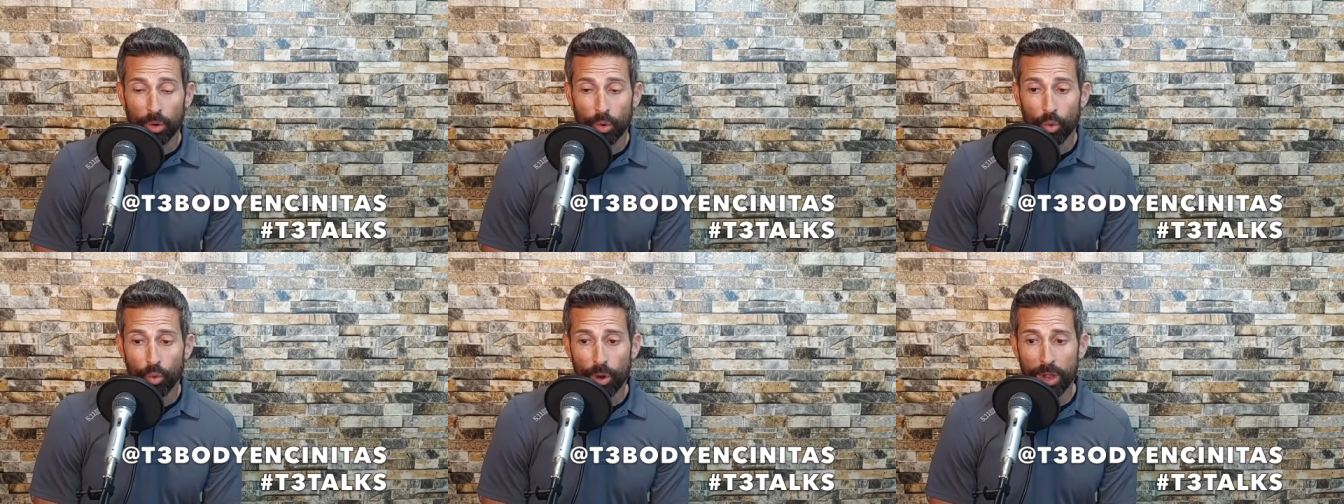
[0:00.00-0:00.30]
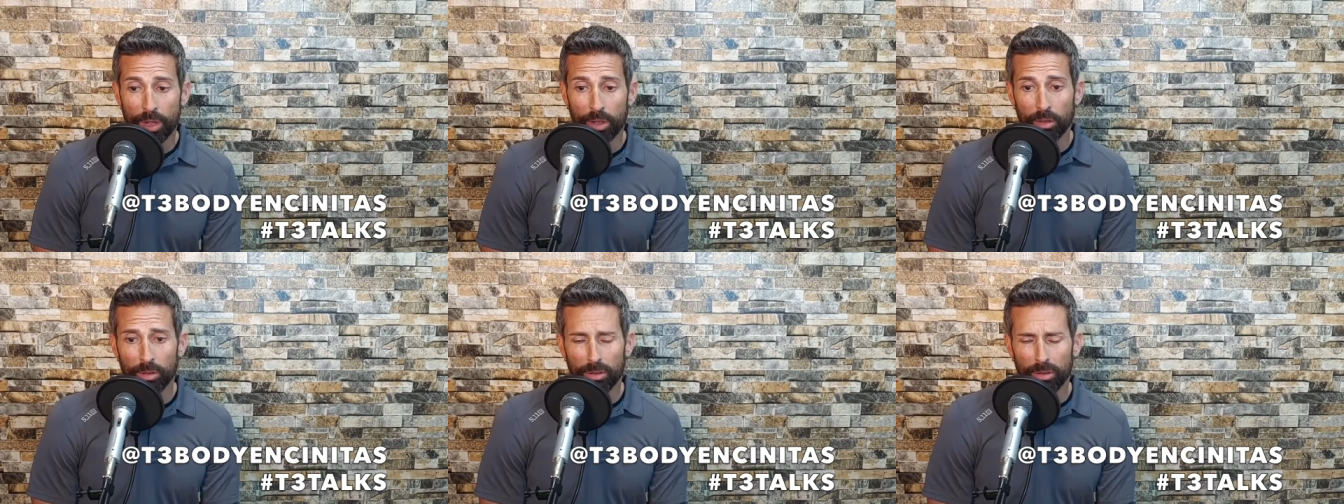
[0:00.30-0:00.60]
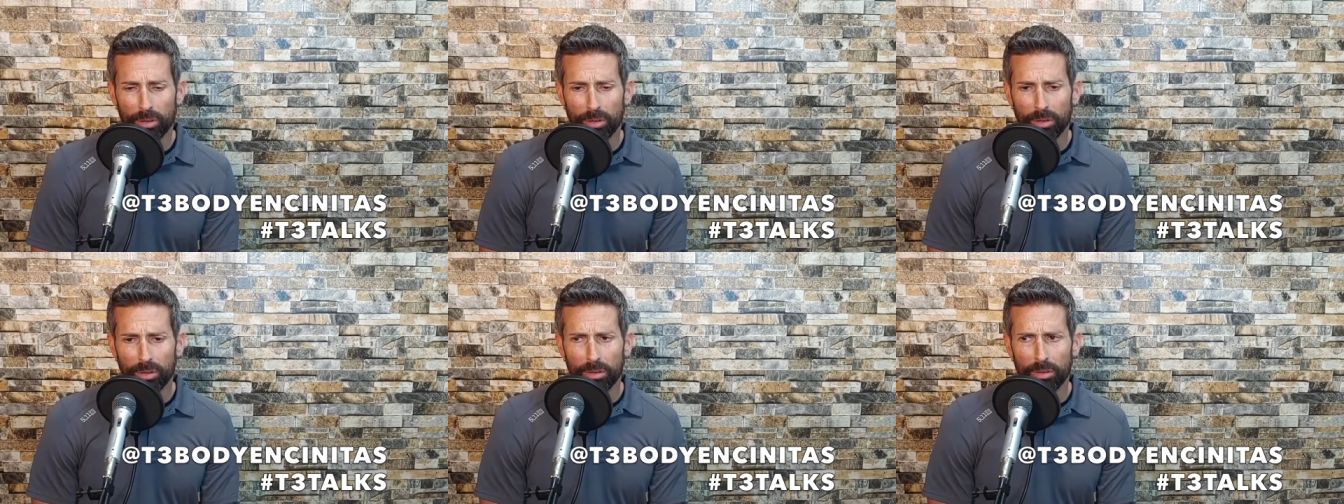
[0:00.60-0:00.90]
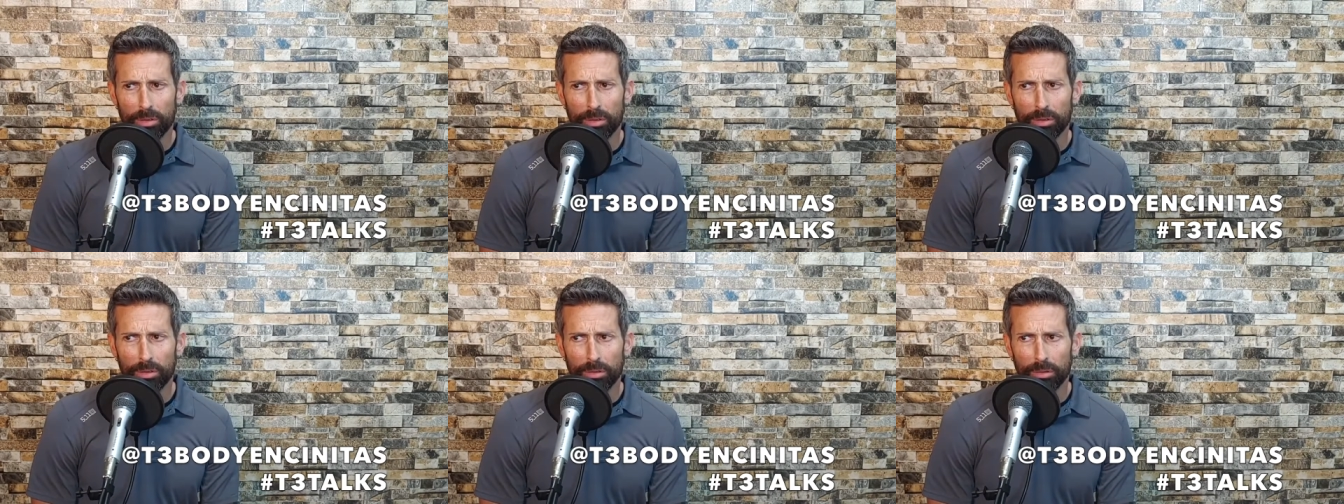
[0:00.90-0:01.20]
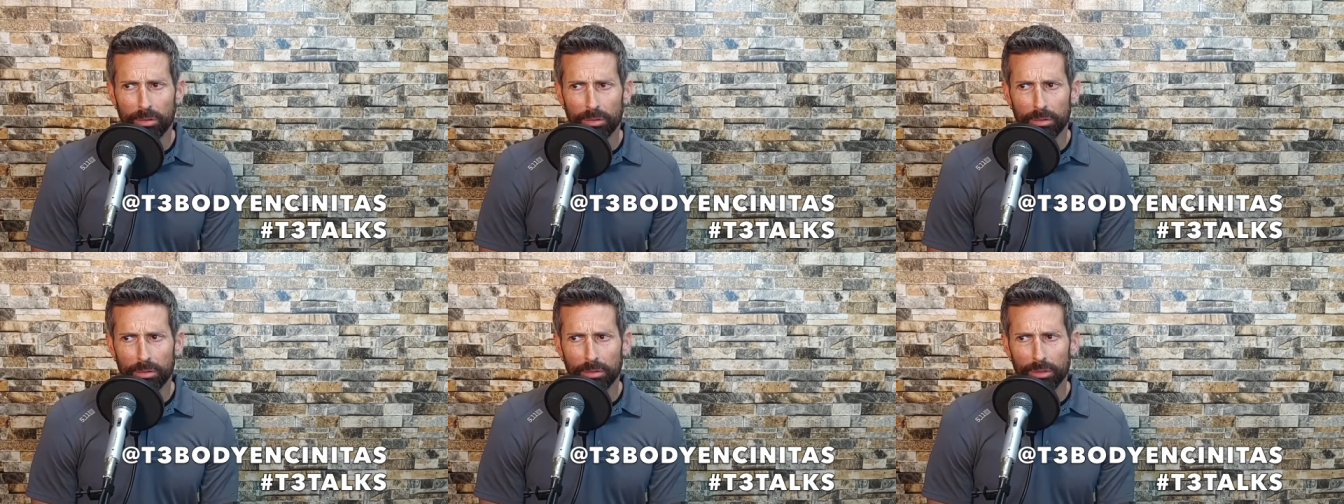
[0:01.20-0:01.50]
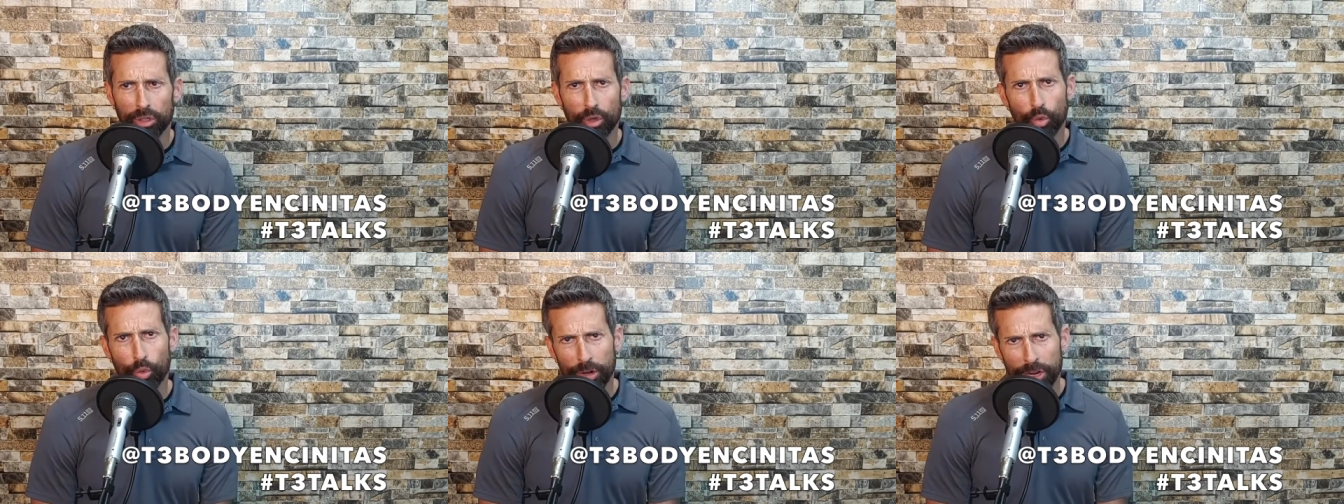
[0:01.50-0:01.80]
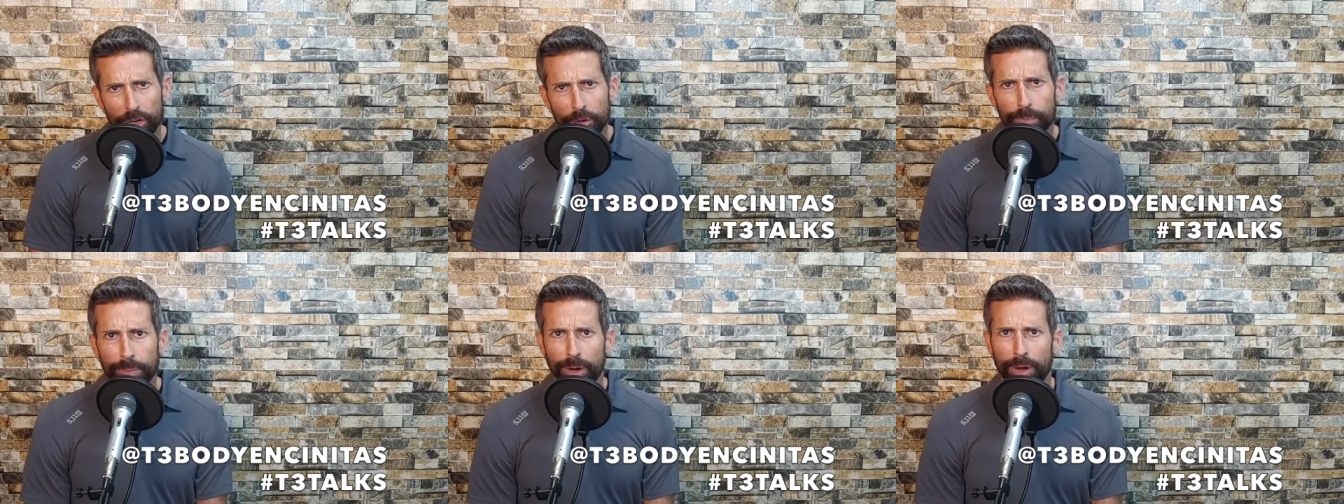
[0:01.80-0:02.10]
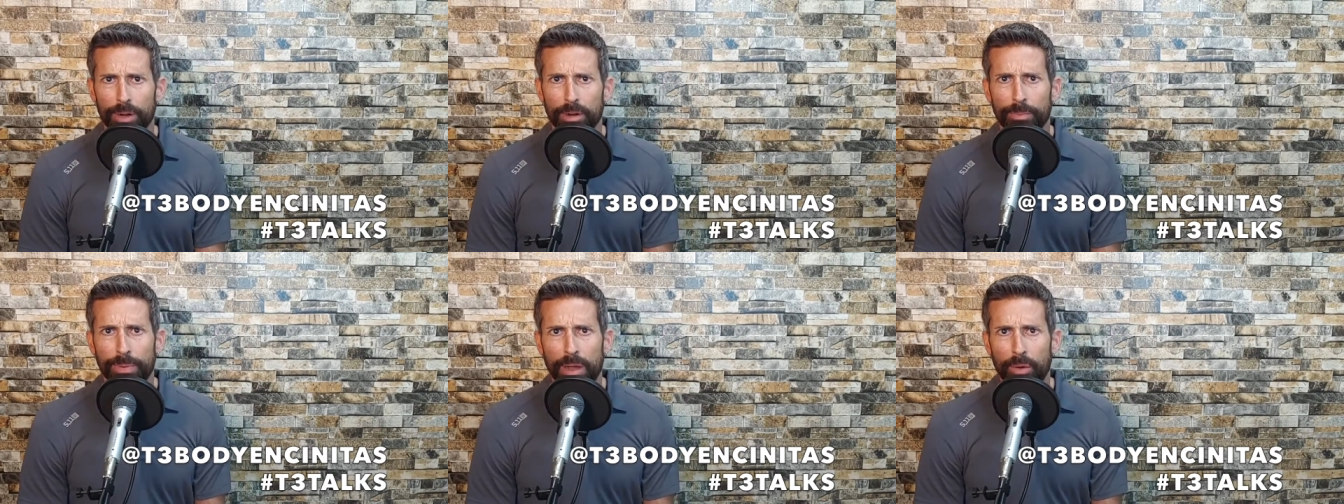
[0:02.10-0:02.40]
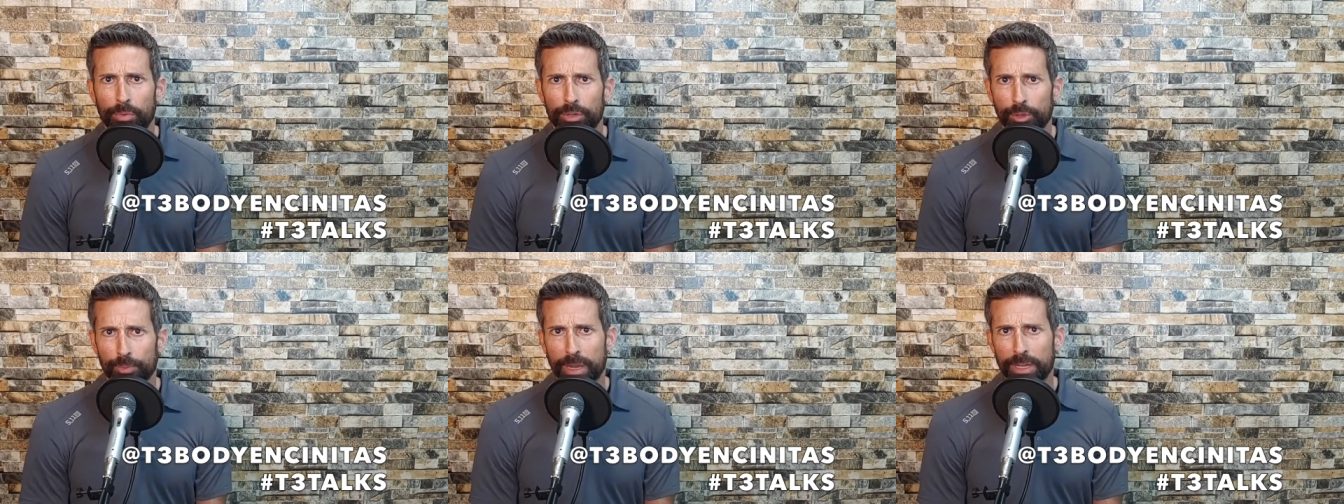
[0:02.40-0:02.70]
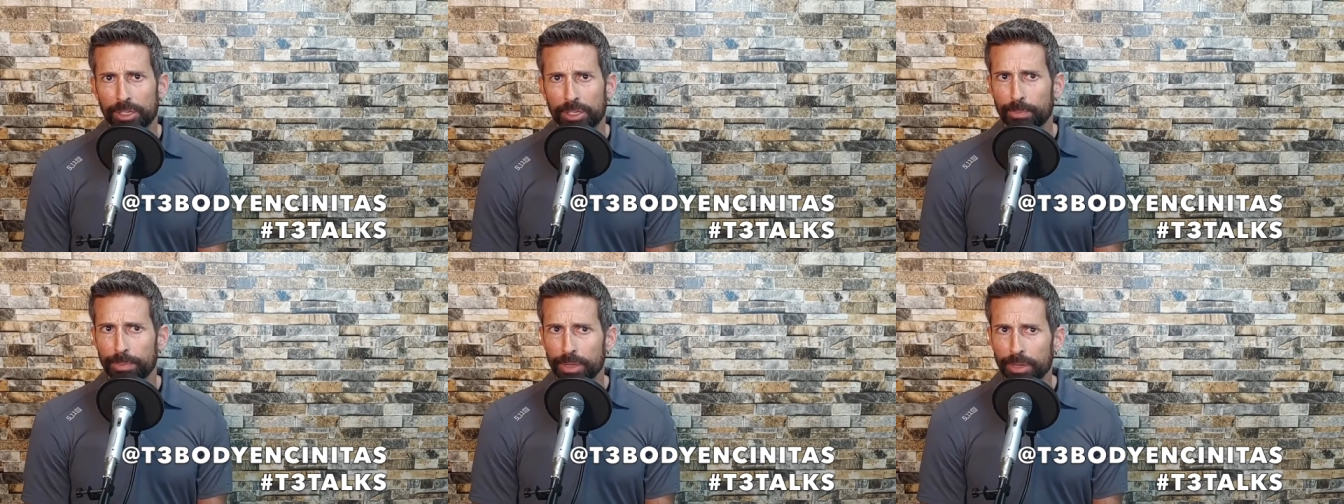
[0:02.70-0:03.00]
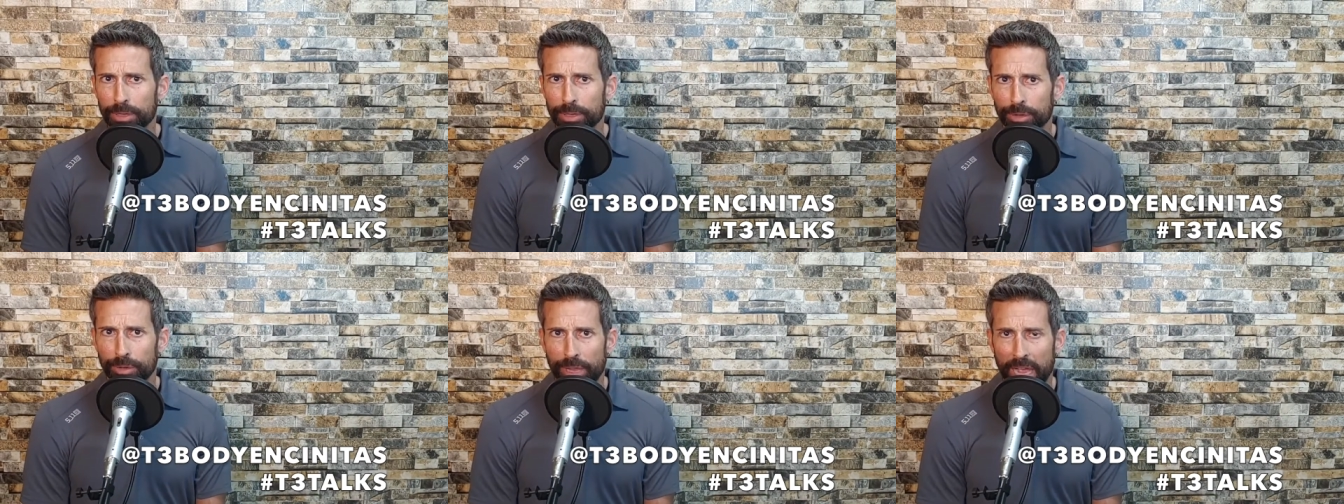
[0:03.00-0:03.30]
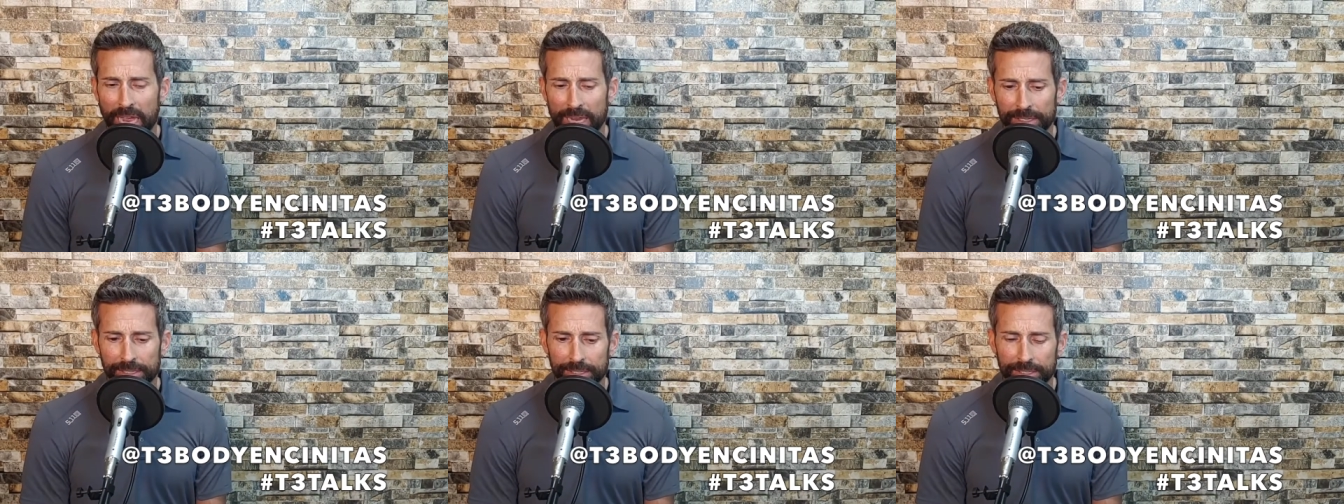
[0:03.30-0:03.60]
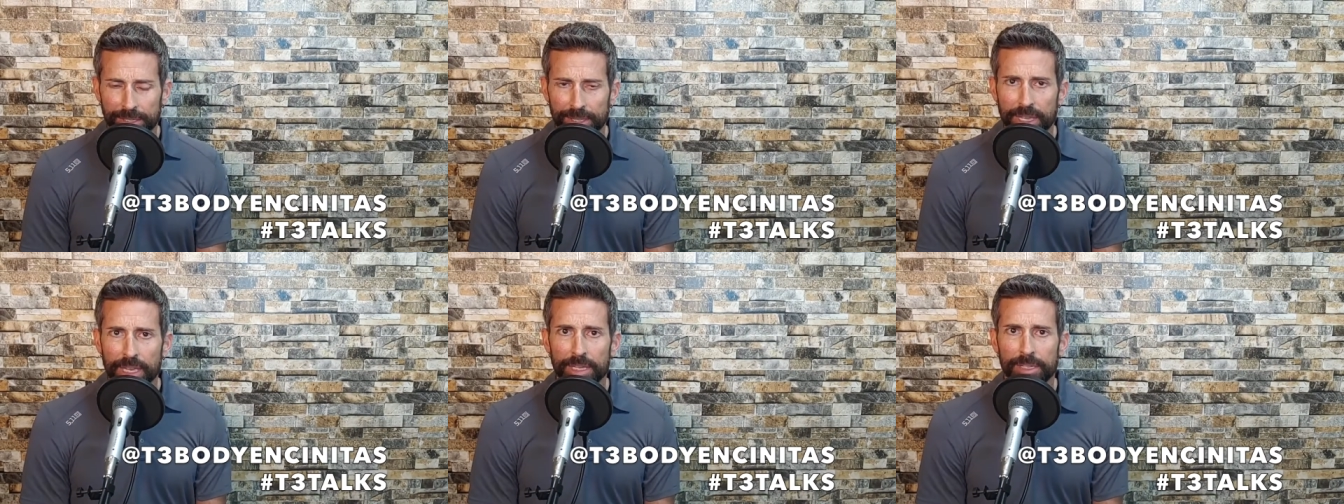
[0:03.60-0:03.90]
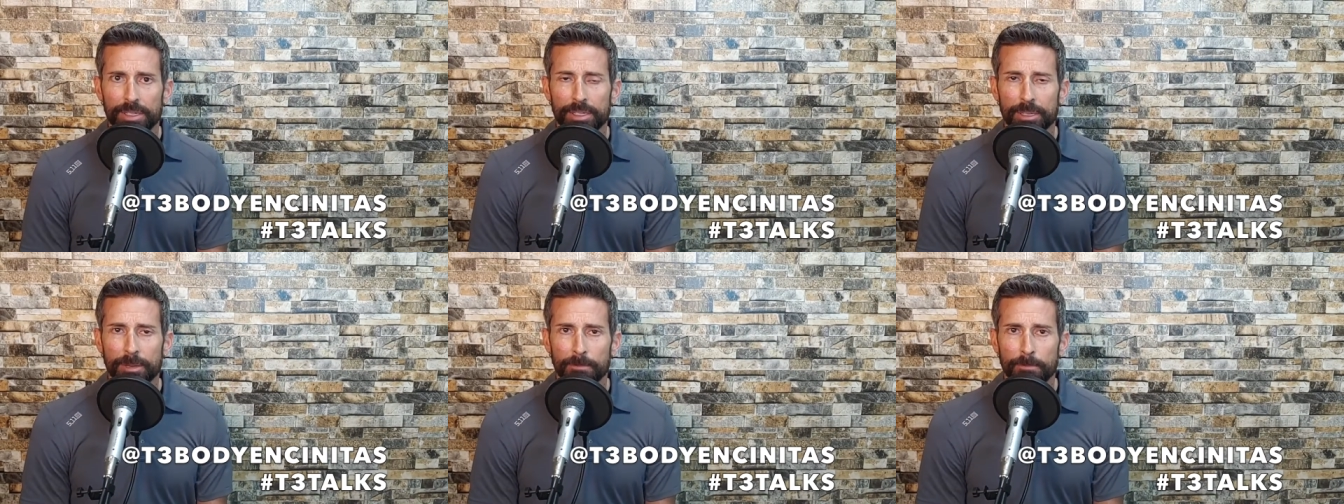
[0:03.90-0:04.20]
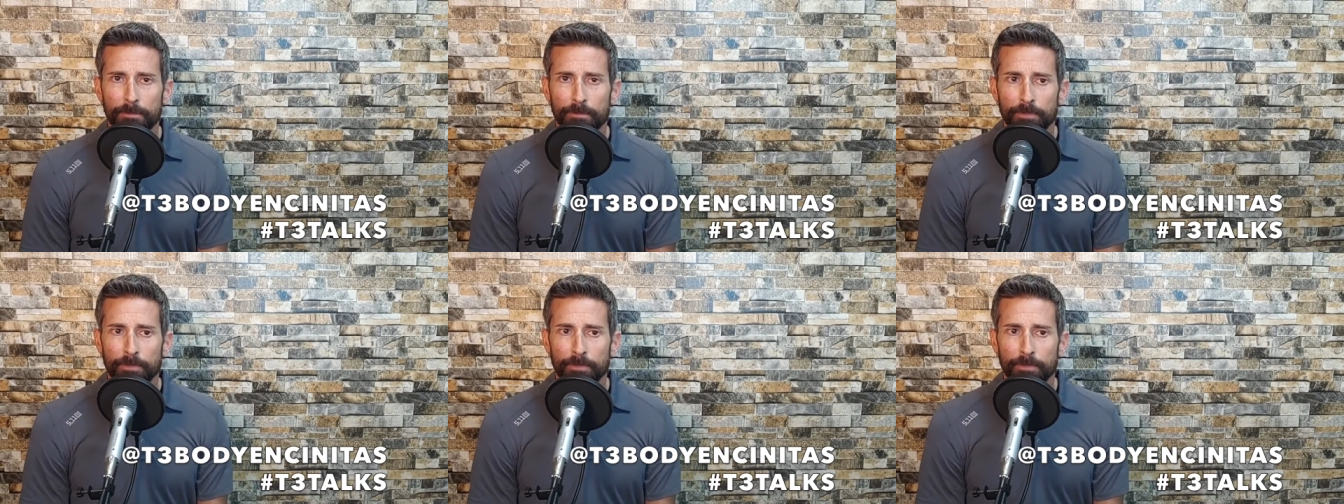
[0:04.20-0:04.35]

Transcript: Well, the weird part about responsibility, you guys, is this,